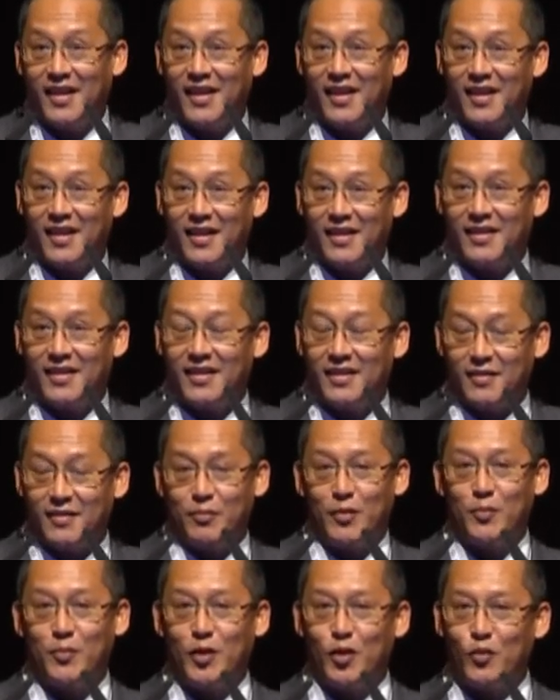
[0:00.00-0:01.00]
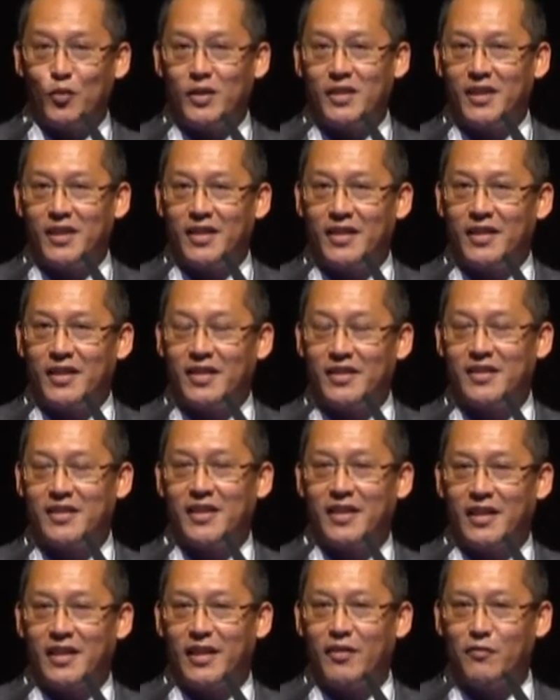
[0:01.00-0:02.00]
and people always say that this
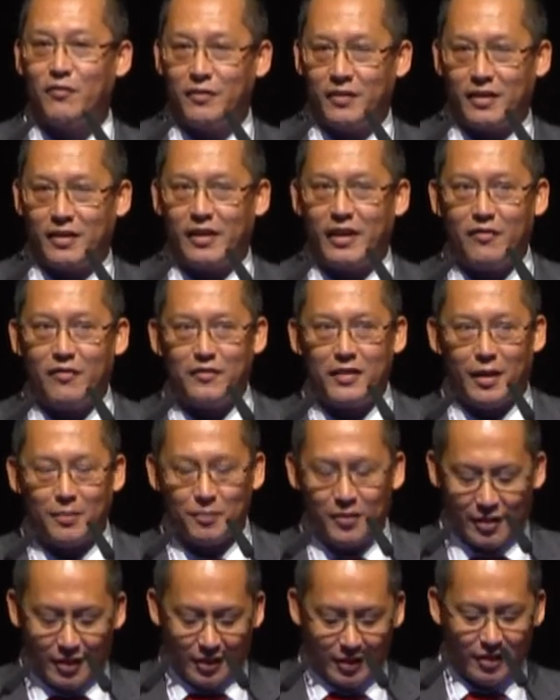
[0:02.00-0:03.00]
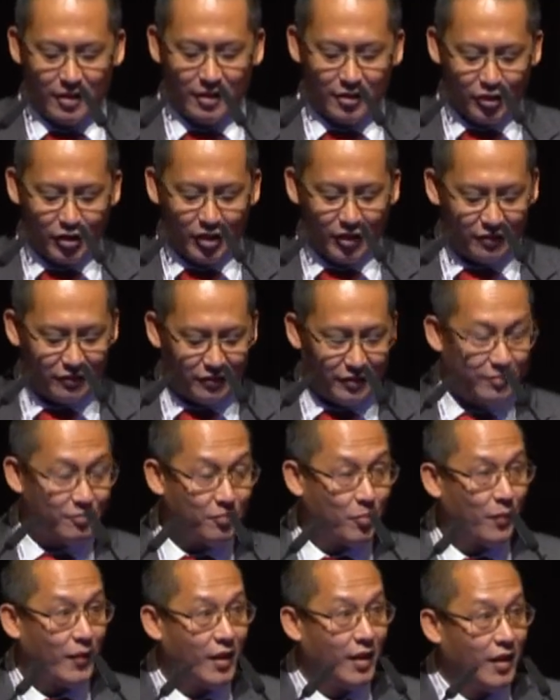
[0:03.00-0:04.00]
is a graveyard shift.
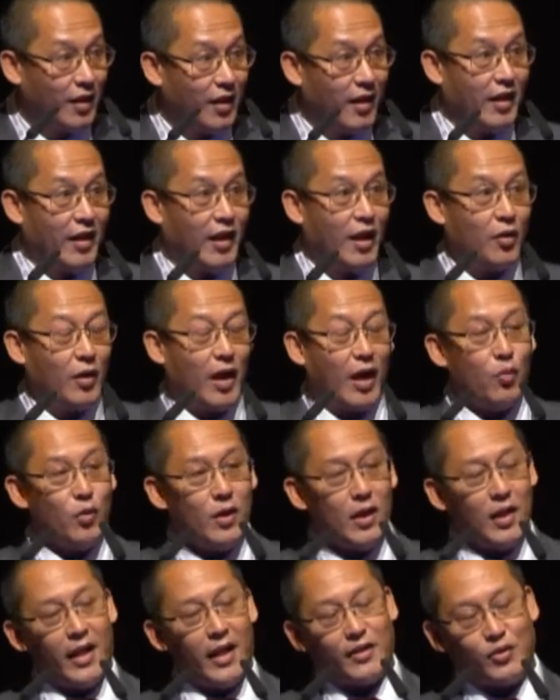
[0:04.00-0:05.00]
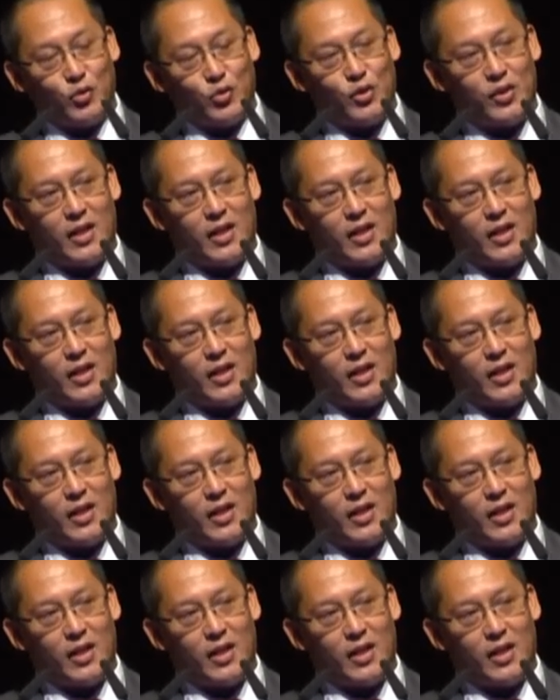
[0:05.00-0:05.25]
Now, I would like to